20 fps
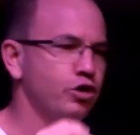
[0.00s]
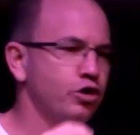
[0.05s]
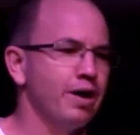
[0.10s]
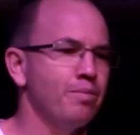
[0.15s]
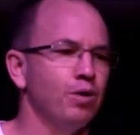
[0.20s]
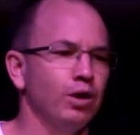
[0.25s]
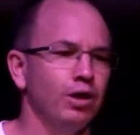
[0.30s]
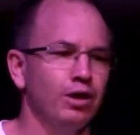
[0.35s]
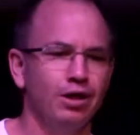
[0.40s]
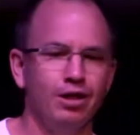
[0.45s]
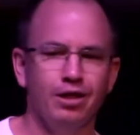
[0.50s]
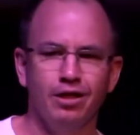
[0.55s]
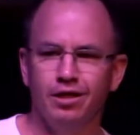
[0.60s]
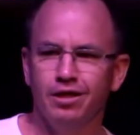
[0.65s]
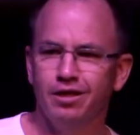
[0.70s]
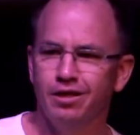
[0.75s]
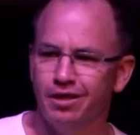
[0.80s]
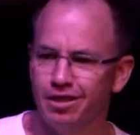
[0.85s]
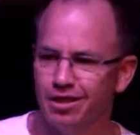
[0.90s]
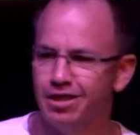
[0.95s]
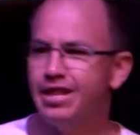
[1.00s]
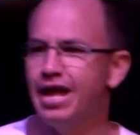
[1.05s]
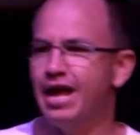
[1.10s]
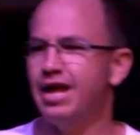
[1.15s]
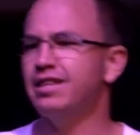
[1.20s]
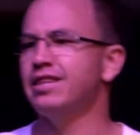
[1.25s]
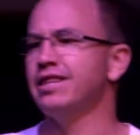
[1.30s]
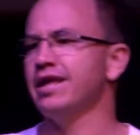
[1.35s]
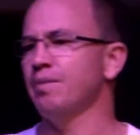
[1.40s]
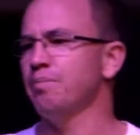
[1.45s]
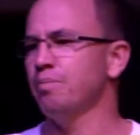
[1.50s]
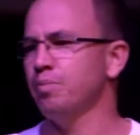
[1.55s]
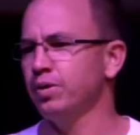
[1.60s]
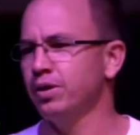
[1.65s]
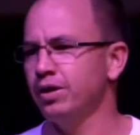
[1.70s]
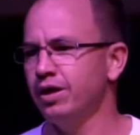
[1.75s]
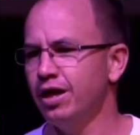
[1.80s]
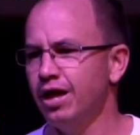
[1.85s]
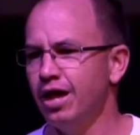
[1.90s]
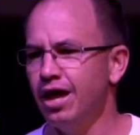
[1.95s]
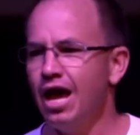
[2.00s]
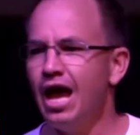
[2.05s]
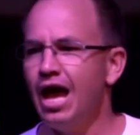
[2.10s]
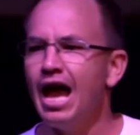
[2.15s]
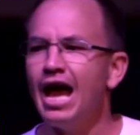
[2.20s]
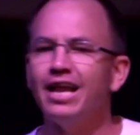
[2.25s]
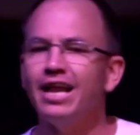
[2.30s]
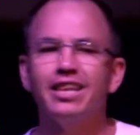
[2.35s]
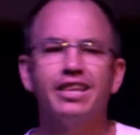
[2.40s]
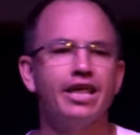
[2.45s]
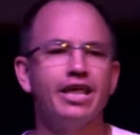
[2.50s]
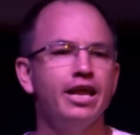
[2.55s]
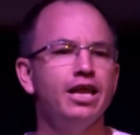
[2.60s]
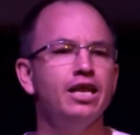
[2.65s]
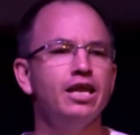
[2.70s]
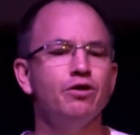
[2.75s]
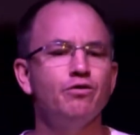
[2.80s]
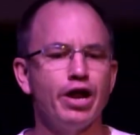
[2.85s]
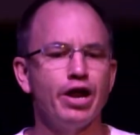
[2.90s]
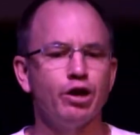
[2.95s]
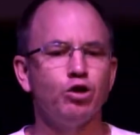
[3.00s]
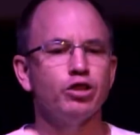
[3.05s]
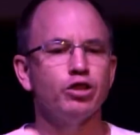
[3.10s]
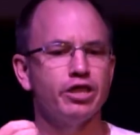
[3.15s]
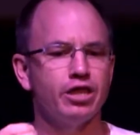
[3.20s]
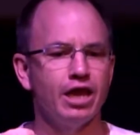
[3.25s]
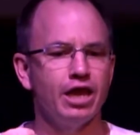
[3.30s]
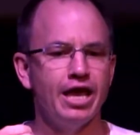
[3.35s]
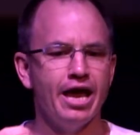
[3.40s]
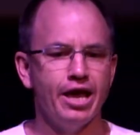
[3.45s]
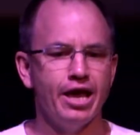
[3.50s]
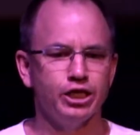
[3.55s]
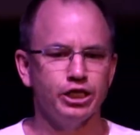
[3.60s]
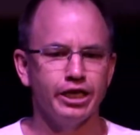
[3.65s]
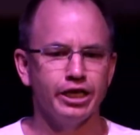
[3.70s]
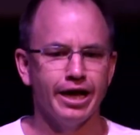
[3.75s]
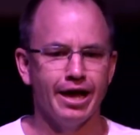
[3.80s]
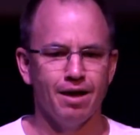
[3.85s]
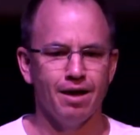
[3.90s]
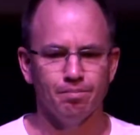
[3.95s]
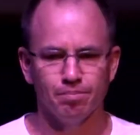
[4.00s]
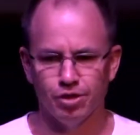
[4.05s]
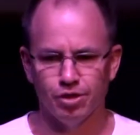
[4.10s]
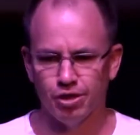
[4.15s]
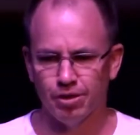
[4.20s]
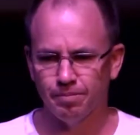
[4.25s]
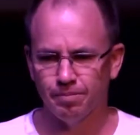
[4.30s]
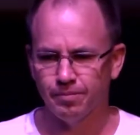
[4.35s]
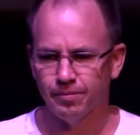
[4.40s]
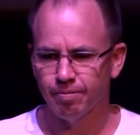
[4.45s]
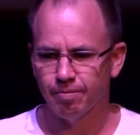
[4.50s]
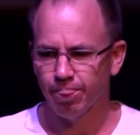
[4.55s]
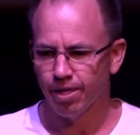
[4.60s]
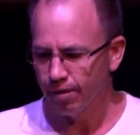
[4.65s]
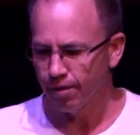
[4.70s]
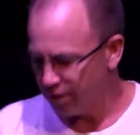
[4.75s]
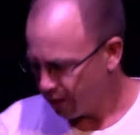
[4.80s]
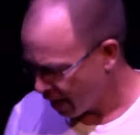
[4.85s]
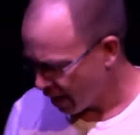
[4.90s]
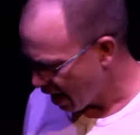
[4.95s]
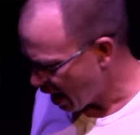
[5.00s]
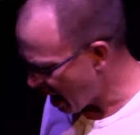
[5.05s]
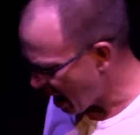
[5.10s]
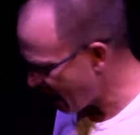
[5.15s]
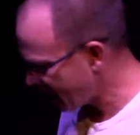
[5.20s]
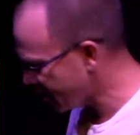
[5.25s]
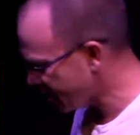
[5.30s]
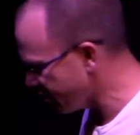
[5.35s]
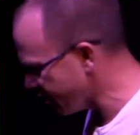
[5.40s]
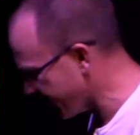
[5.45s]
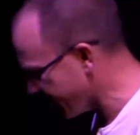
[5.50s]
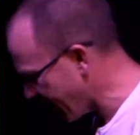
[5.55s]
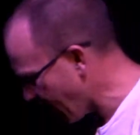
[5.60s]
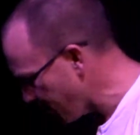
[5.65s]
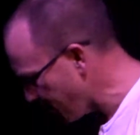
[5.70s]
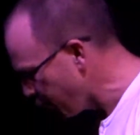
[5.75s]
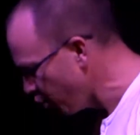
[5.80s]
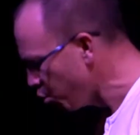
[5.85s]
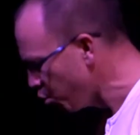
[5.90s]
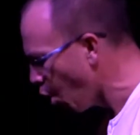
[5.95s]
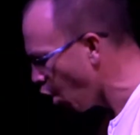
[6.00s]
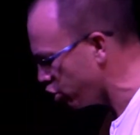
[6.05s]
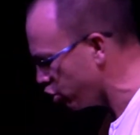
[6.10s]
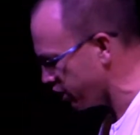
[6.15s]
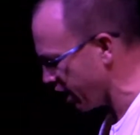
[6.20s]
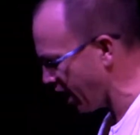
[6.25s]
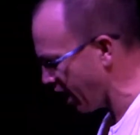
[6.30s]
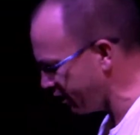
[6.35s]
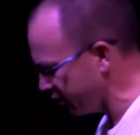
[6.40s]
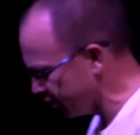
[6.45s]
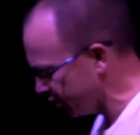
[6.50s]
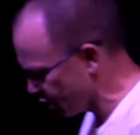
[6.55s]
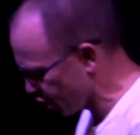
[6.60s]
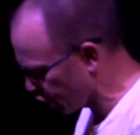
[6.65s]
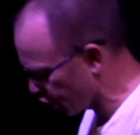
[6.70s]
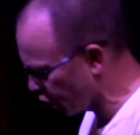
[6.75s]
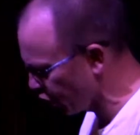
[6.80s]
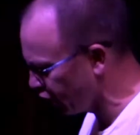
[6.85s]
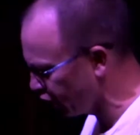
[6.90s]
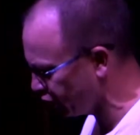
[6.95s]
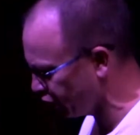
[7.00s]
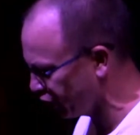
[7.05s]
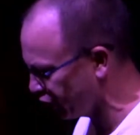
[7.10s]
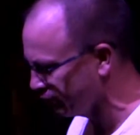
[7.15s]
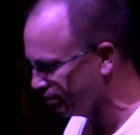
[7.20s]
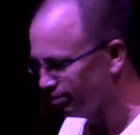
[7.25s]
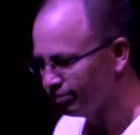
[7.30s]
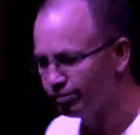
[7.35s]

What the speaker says: trouble, stands up and suddenly reconciliation comes. As this couple walks out of this church,